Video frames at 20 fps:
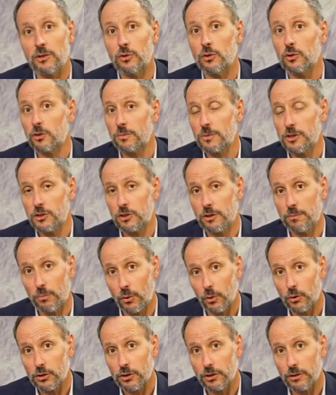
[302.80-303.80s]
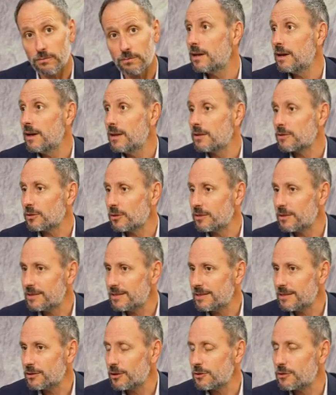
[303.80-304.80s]
and automation portion. So
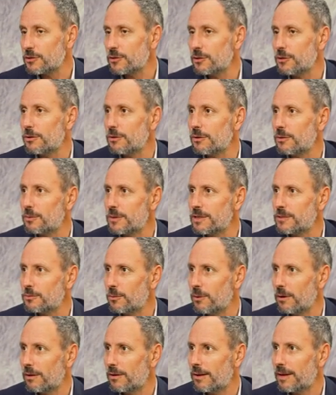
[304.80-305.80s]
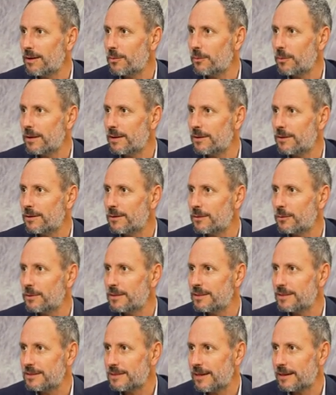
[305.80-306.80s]
this is also with Worley when we
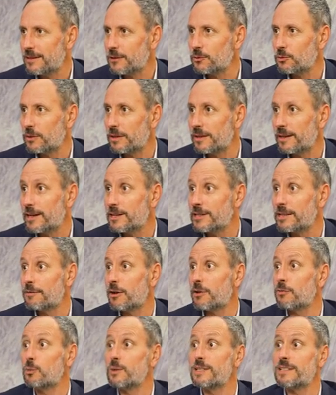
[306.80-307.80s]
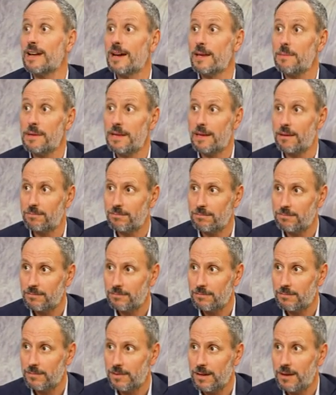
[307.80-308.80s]
decided to engage even with IBM,
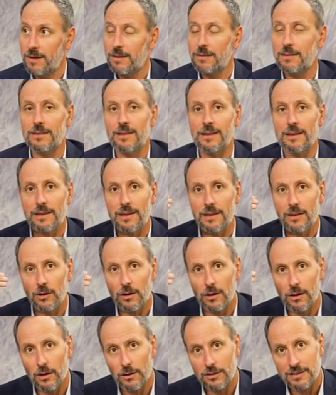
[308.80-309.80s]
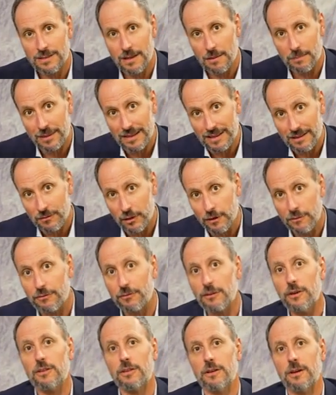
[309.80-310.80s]
thinking a step even
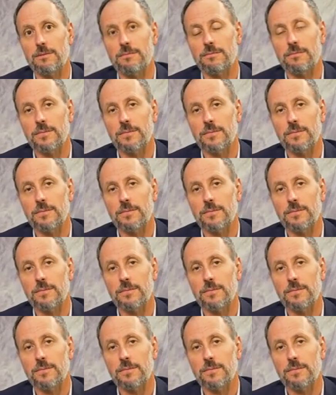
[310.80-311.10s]
further